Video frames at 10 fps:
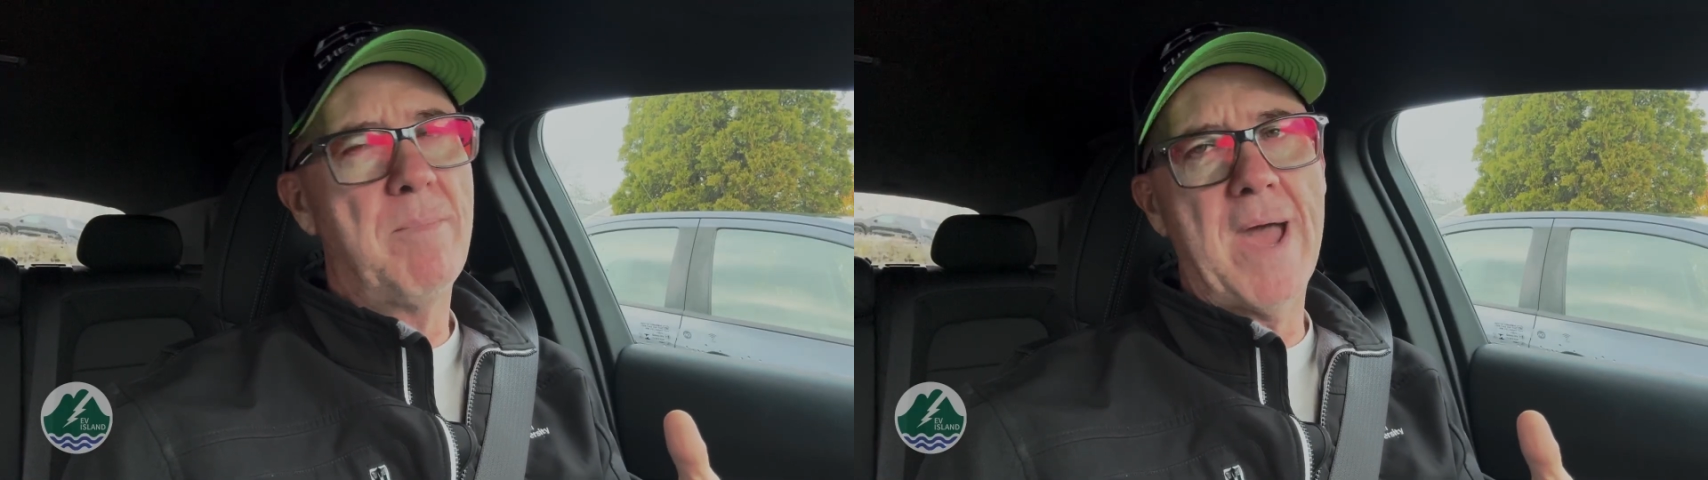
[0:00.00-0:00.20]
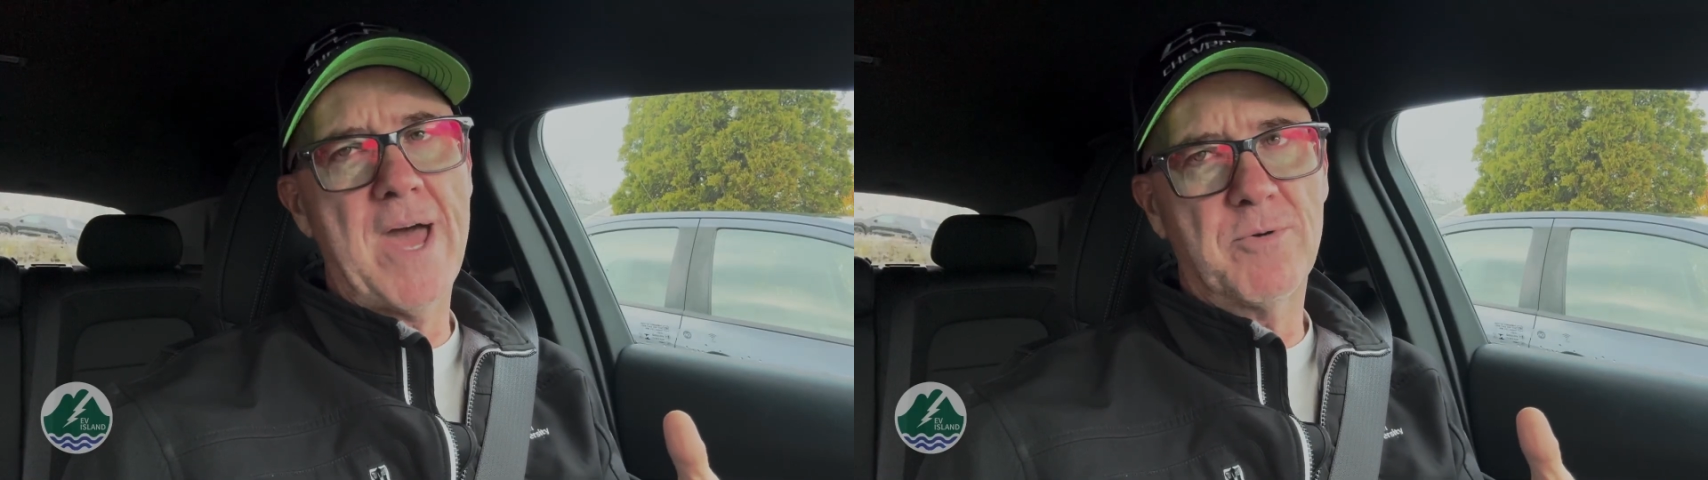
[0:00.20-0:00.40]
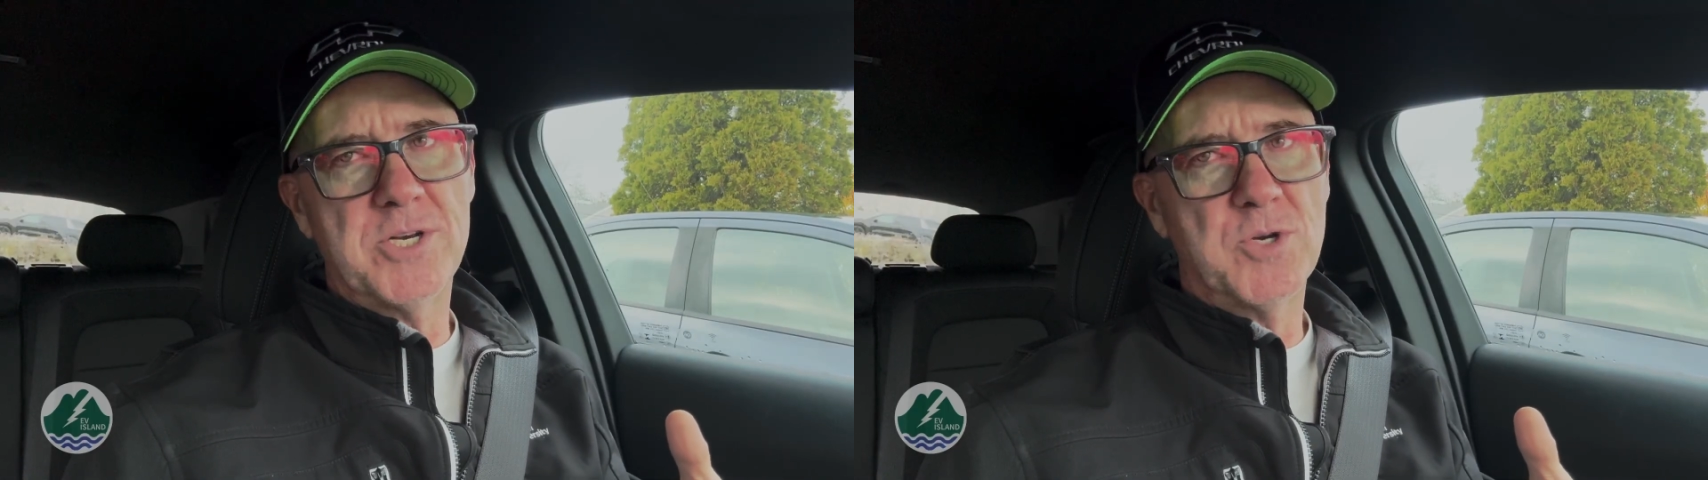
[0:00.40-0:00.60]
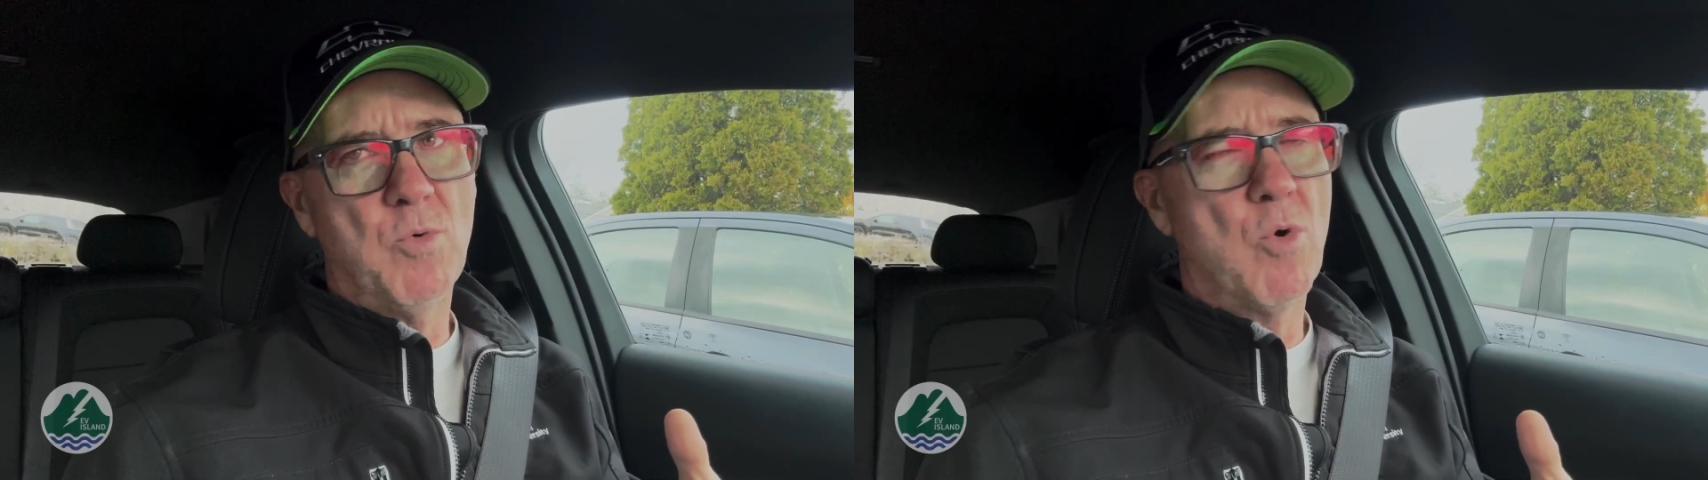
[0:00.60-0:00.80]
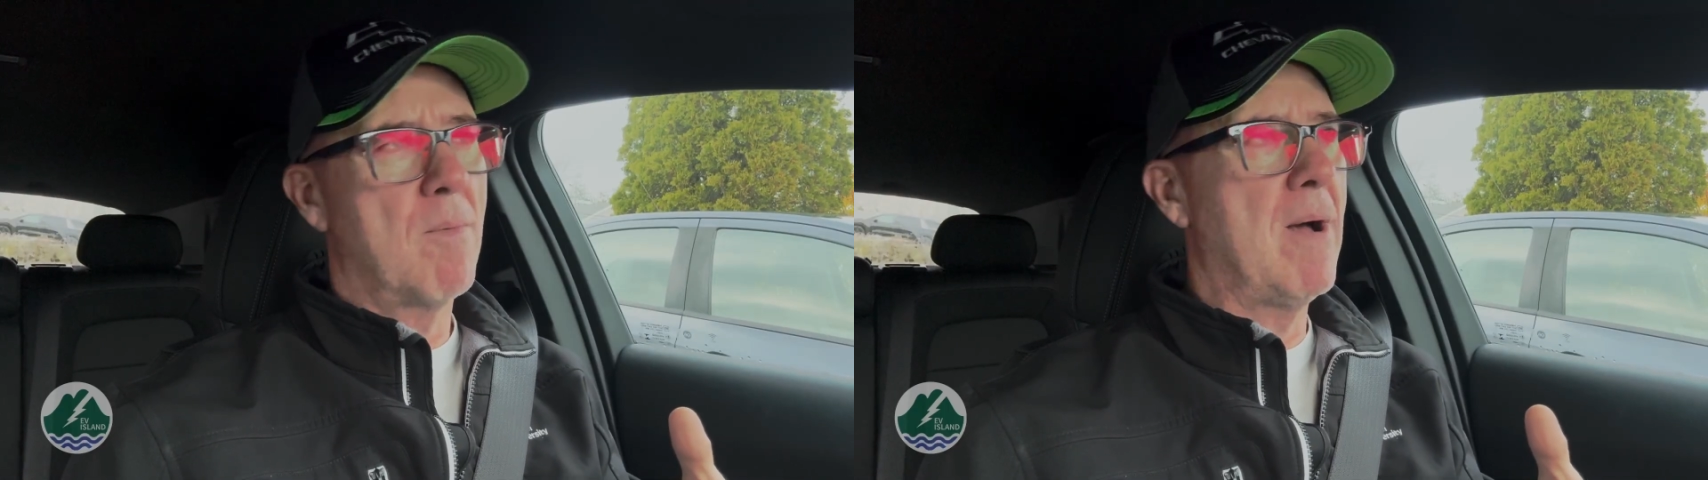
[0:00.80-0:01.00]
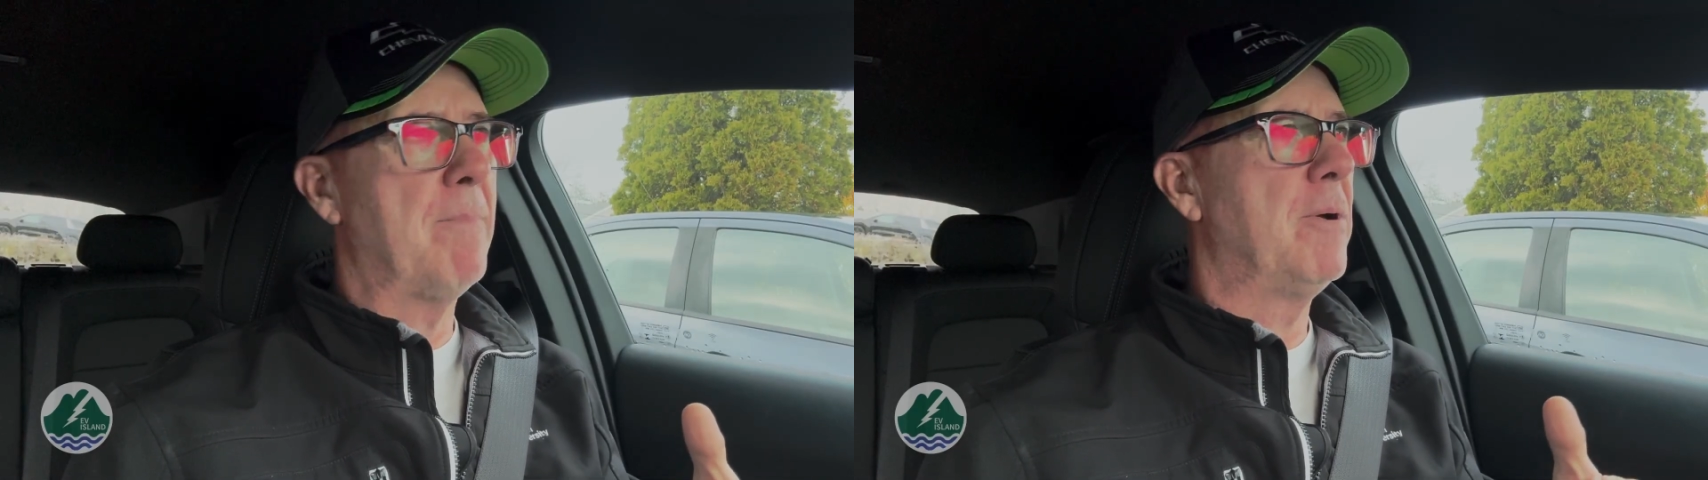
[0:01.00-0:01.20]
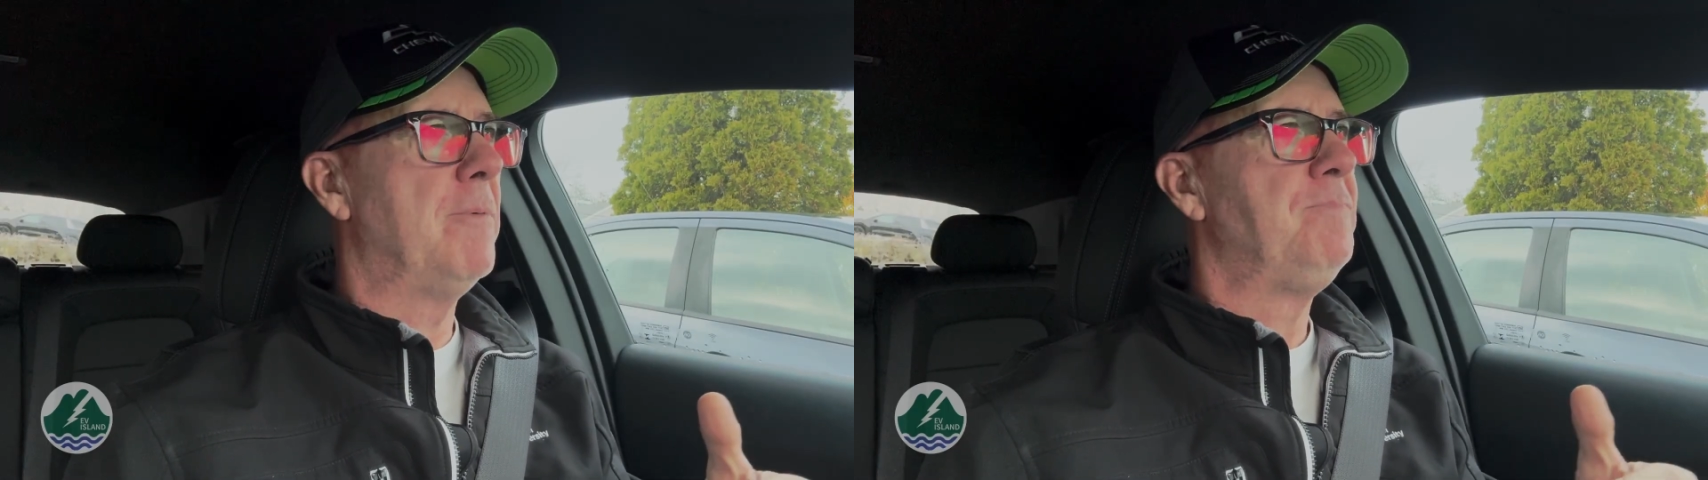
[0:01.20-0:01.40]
battery to warm up